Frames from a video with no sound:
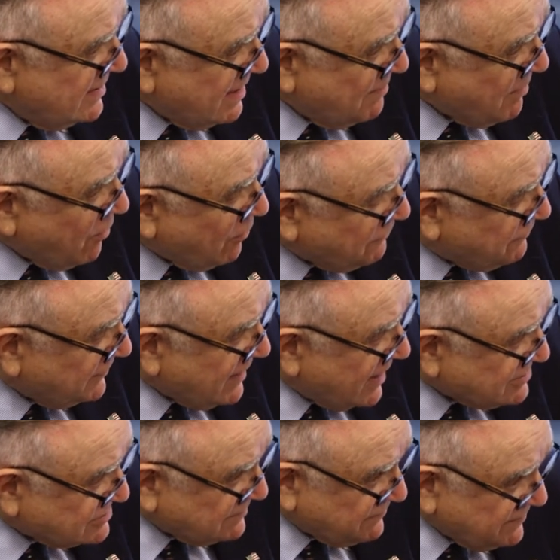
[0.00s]
And my whole
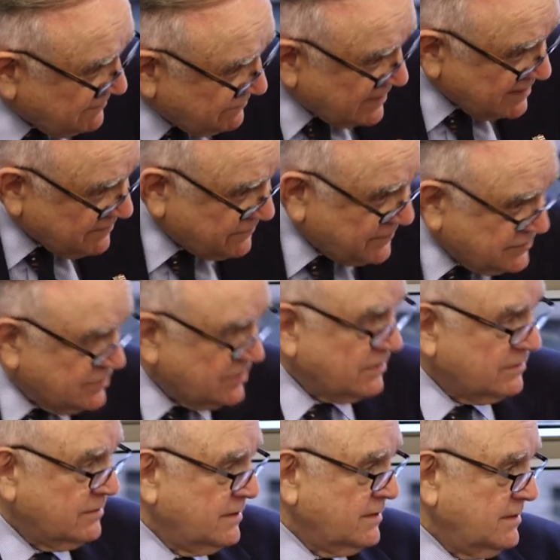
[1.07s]
philosophy of life is, you
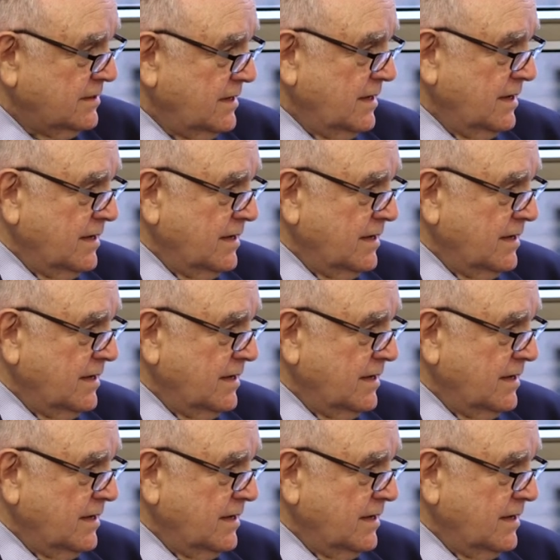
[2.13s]
know, you